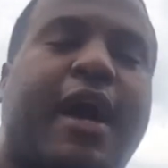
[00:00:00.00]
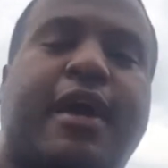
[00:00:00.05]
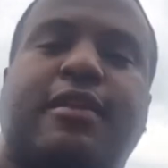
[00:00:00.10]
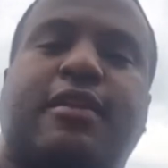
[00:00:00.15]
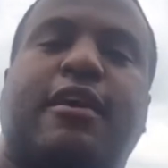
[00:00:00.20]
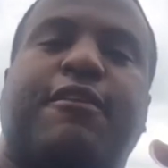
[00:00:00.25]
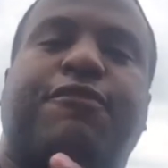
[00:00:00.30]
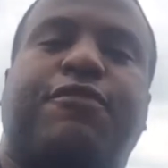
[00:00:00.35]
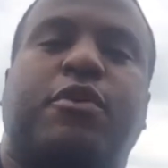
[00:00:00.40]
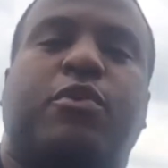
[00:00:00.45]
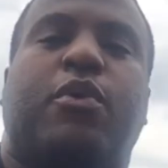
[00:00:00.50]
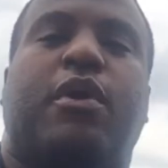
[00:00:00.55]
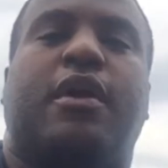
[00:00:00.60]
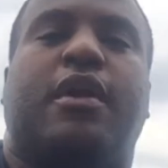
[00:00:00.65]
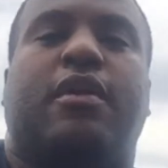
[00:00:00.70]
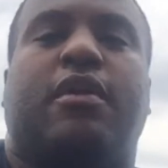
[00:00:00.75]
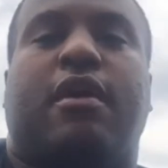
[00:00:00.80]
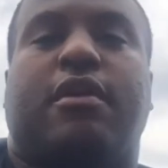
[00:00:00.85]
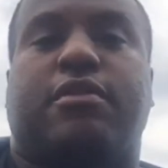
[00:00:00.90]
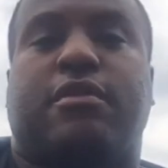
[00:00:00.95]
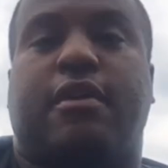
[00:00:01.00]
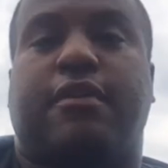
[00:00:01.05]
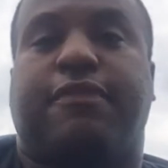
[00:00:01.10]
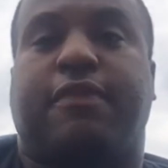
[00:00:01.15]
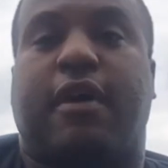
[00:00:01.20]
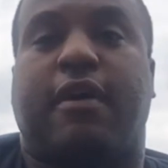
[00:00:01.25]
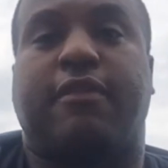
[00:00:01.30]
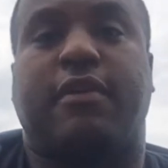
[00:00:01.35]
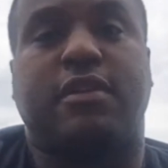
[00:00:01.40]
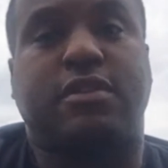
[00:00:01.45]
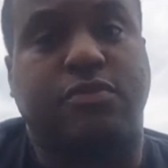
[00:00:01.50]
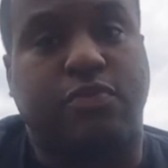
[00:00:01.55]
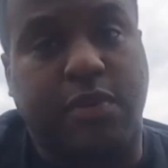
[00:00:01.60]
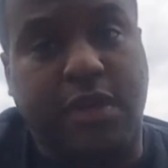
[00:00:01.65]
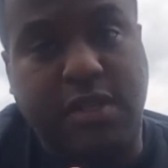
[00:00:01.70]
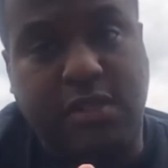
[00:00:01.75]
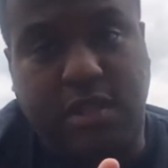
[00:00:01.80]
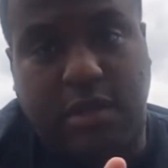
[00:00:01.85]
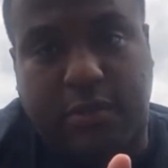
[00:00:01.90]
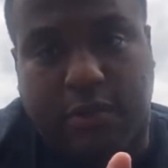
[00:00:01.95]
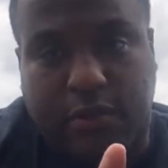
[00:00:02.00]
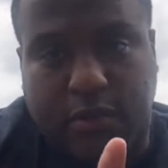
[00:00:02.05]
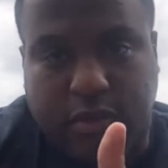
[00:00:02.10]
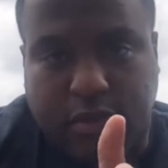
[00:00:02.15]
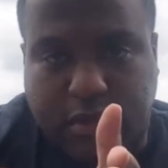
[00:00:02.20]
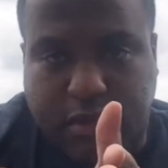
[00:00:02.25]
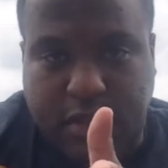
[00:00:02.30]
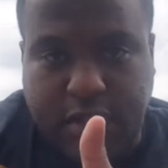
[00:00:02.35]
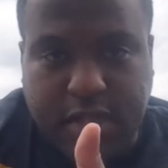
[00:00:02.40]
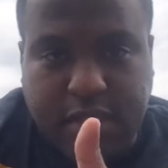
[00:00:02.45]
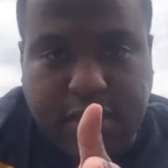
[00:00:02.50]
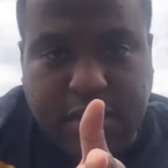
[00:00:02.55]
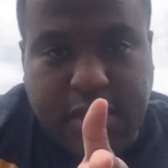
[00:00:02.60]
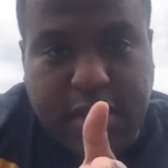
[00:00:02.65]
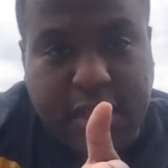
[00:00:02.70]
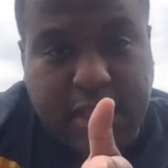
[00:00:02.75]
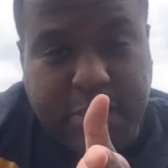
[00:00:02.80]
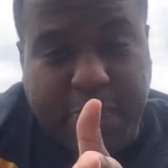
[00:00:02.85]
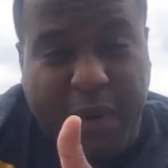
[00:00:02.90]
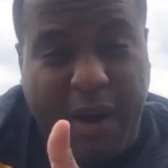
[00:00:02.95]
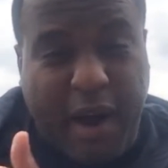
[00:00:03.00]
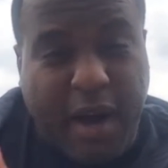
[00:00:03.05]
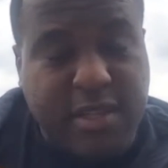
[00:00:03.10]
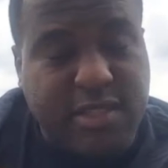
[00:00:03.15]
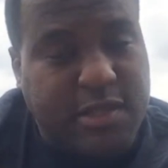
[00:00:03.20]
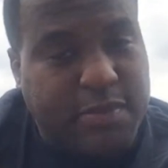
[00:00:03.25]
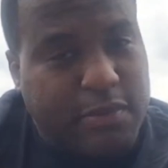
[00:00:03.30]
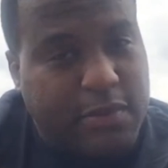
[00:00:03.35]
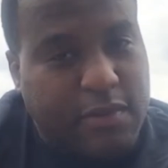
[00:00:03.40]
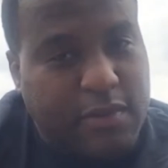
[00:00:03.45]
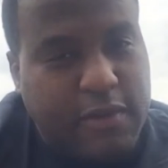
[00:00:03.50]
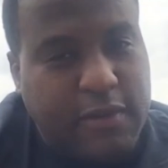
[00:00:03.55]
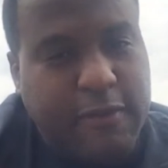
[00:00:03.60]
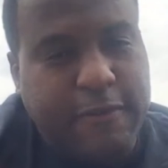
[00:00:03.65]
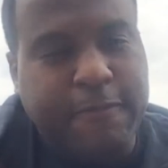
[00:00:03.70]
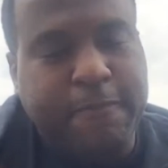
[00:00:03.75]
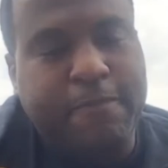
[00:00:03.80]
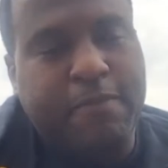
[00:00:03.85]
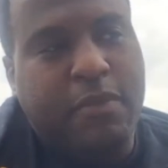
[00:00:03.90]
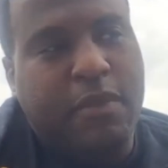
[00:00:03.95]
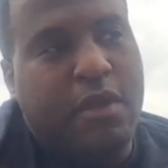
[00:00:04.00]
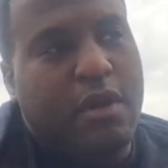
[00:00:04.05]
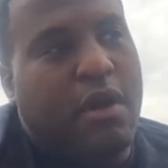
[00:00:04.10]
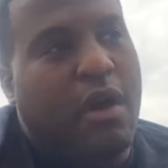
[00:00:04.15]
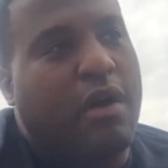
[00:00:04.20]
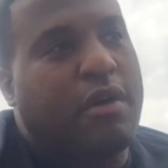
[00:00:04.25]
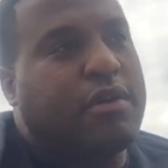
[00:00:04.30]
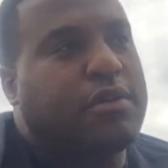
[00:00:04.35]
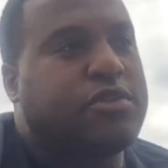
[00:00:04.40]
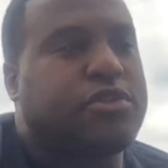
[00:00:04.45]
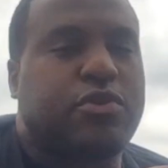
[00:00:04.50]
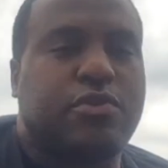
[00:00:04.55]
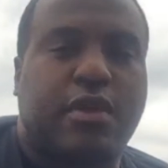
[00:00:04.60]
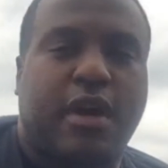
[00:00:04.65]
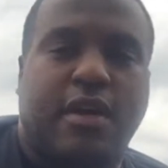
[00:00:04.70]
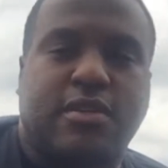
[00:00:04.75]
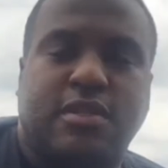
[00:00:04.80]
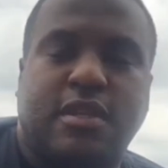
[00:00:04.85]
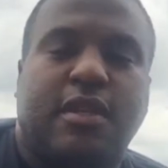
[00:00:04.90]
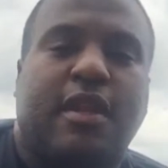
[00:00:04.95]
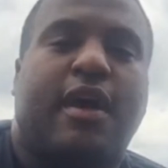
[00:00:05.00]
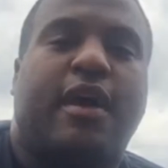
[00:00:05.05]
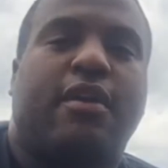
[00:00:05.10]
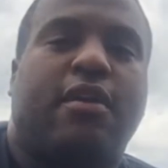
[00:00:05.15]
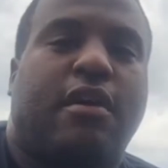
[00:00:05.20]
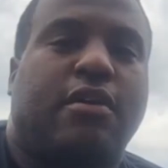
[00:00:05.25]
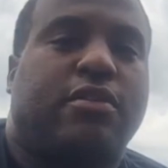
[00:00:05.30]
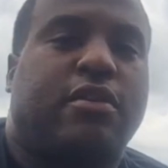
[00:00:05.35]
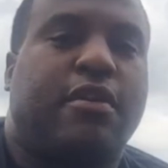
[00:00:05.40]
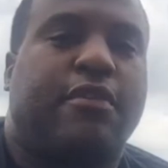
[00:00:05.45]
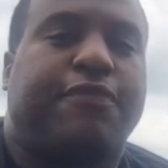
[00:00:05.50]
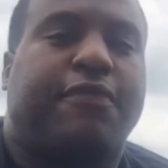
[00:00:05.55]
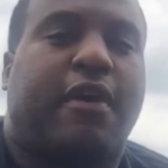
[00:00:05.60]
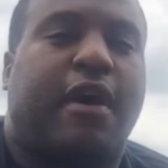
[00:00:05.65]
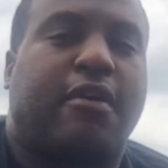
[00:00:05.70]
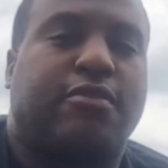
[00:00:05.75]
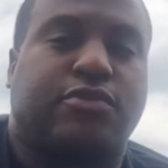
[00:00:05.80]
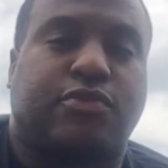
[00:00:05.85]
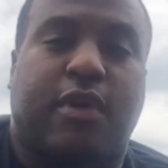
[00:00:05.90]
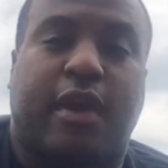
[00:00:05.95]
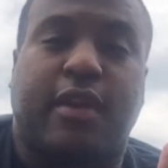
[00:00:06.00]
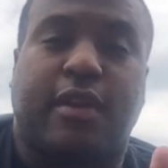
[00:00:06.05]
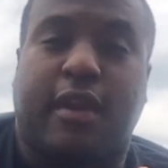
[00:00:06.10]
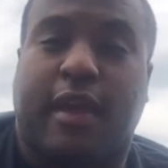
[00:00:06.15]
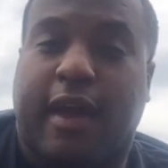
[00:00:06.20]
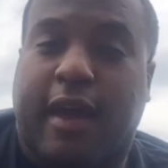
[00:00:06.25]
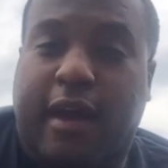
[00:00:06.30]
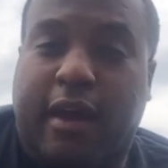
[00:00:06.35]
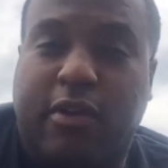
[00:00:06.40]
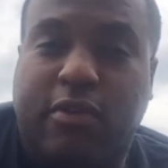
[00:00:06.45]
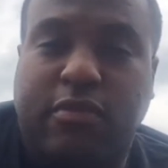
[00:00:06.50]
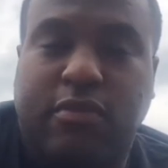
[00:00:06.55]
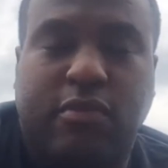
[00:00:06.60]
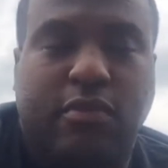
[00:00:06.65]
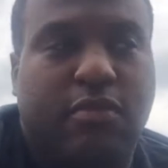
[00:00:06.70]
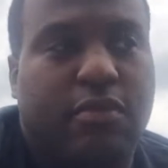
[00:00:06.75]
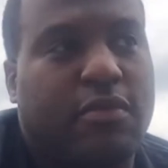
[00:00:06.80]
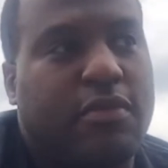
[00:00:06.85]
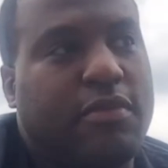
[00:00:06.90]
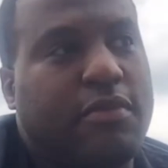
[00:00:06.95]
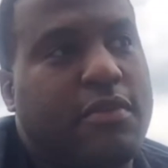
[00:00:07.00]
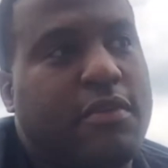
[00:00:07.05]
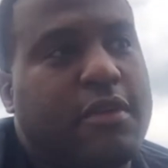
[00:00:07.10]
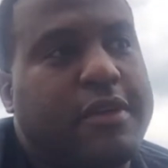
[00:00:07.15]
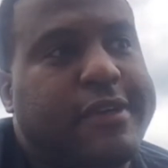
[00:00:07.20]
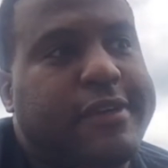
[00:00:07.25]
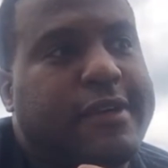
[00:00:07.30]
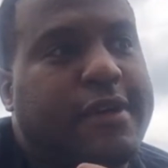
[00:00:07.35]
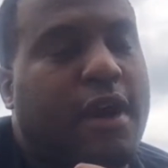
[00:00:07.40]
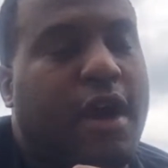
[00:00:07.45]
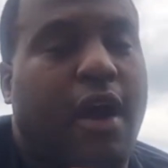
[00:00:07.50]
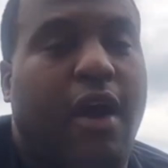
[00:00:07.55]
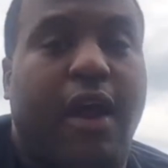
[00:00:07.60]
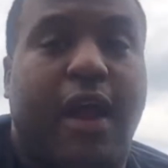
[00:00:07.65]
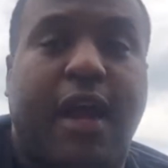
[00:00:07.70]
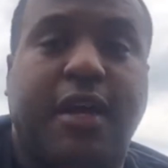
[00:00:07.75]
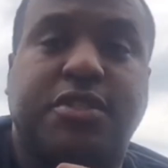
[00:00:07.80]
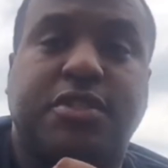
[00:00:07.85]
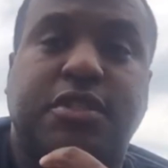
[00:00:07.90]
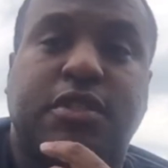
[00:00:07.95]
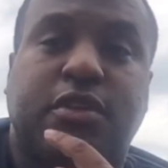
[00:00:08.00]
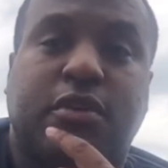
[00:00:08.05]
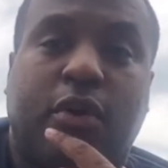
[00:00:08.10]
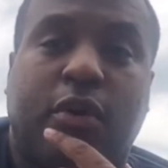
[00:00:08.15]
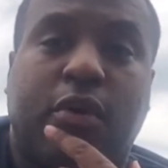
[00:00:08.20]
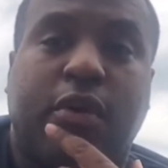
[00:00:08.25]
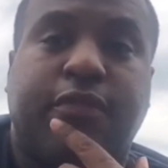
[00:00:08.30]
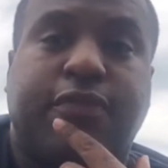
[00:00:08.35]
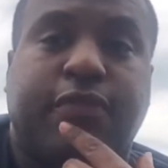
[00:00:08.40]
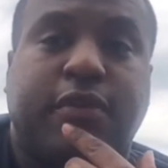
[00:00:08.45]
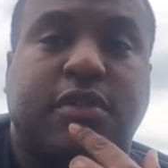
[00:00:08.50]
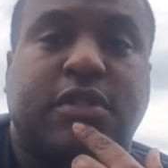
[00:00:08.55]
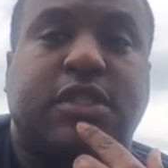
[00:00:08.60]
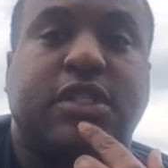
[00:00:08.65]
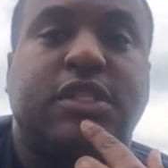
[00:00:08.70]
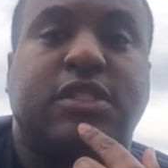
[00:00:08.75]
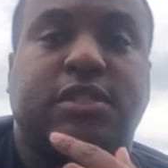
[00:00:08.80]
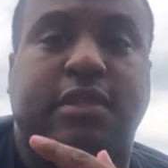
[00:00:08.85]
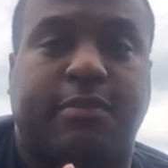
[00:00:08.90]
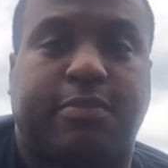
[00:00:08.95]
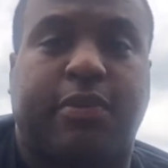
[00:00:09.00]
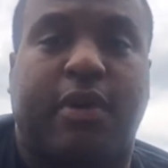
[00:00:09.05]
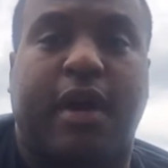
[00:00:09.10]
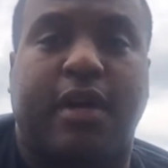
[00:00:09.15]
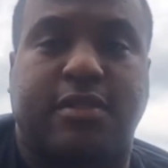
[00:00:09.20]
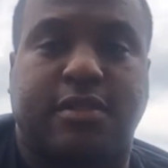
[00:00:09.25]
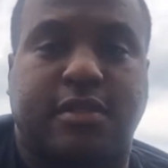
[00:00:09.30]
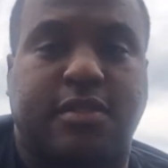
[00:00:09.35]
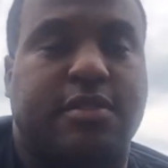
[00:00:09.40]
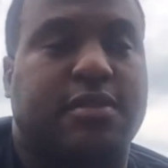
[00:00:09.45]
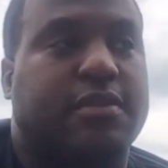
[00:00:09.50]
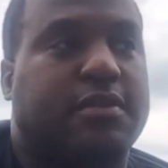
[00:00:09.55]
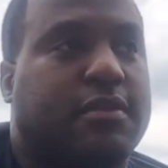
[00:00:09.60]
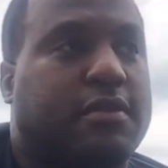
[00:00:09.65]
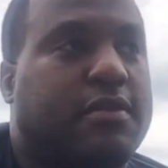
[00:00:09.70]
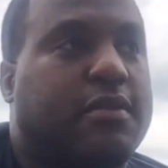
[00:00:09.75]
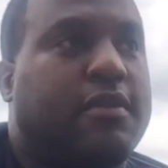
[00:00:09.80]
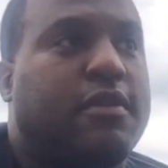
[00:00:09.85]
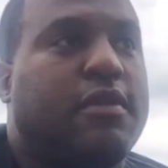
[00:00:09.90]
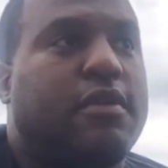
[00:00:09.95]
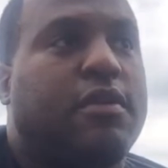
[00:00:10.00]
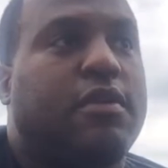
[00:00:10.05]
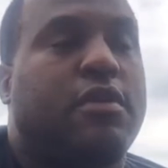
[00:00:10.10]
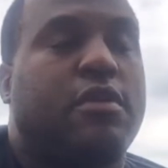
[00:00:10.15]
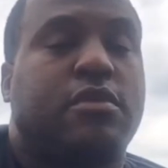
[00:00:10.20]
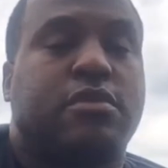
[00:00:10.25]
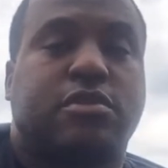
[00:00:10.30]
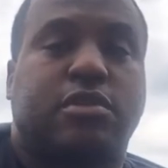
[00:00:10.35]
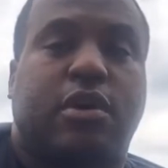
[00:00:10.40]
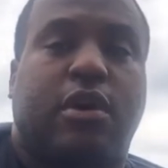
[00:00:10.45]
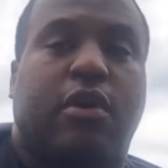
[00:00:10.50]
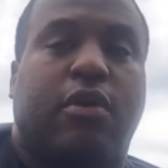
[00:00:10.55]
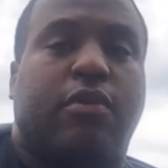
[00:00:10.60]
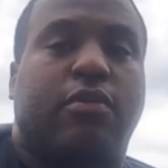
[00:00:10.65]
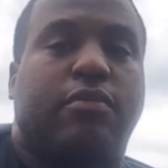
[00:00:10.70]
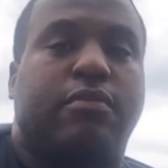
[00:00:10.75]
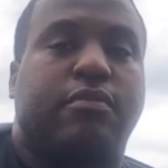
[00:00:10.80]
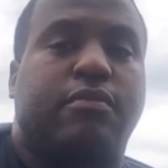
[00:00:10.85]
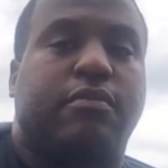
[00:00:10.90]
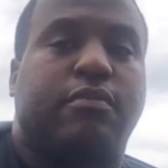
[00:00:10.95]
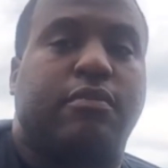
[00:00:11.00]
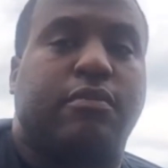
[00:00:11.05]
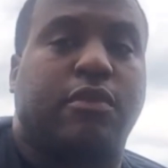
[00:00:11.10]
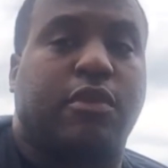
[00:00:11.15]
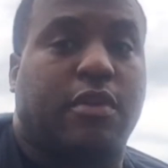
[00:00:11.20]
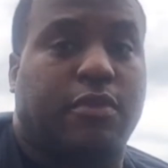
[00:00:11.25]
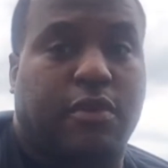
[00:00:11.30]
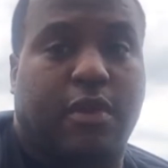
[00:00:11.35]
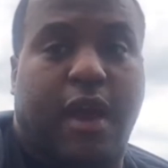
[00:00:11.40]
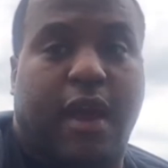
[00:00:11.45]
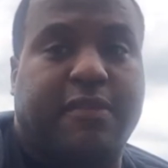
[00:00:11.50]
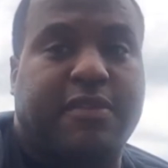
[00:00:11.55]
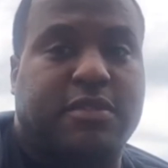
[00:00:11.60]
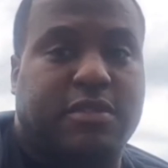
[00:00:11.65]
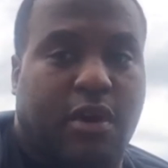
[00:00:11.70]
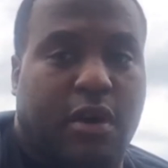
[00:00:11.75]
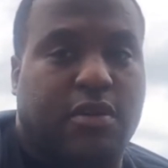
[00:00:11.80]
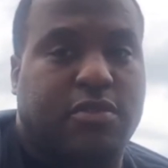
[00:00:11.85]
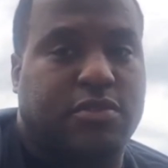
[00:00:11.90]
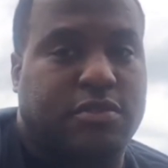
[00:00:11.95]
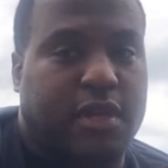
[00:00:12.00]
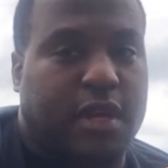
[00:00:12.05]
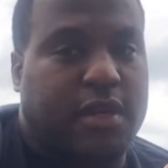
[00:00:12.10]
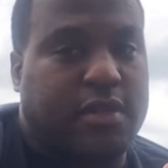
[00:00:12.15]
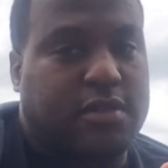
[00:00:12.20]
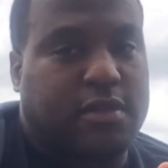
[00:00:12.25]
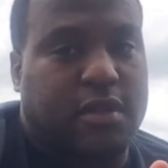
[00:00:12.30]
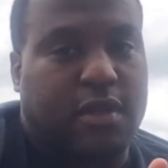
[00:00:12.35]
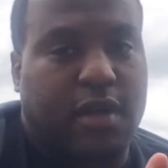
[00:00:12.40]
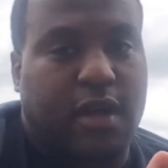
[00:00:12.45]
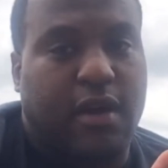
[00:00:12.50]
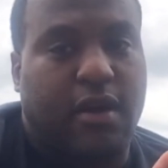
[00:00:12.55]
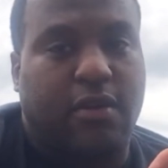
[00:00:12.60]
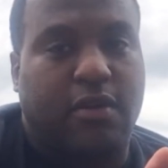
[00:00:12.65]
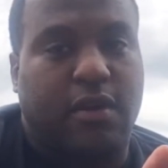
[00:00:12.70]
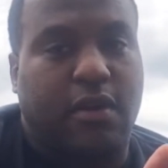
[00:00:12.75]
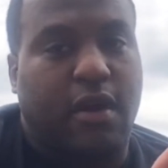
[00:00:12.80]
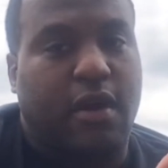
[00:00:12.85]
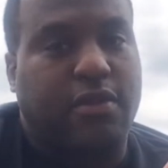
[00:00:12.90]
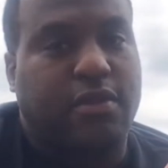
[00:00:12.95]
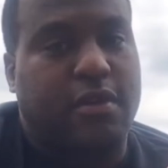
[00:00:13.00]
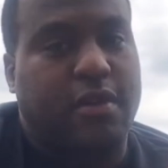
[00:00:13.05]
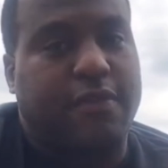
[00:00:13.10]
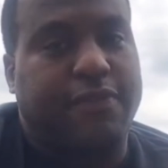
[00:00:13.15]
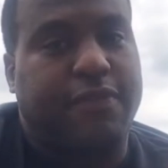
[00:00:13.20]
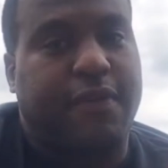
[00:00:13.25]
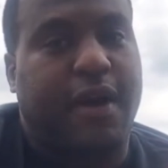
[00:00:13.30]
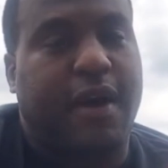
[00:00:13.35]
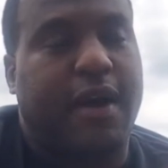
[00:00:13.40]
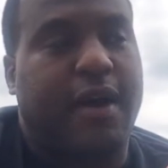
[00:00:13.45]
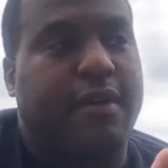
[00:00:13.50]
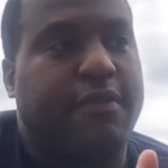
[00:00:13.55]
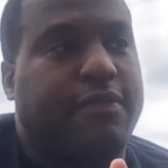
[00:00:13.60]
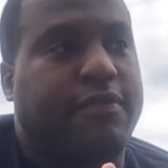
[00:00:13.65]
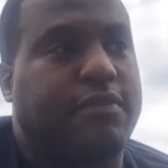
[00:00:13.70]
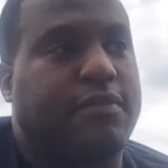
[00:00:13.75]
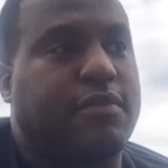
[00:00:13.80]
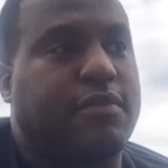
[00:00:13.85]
I definitely want an R35. It's reasonable. This is possible. 2009 R35s right now are actually going for decent prices. So you have to also take into account an R35,